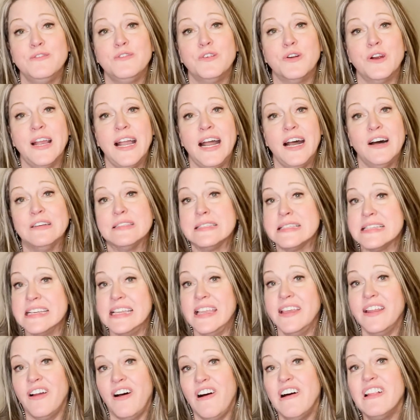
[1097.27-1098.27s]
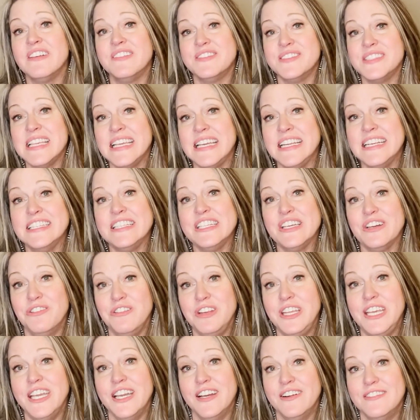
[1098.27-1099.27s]
for housing in all of San
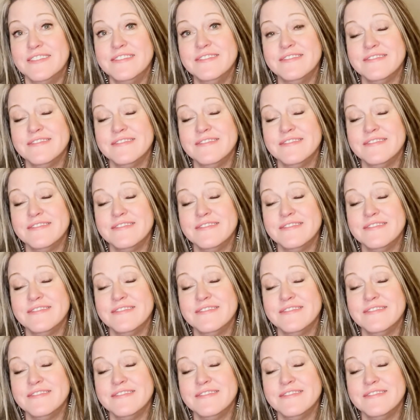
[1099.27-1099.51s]
Antonio.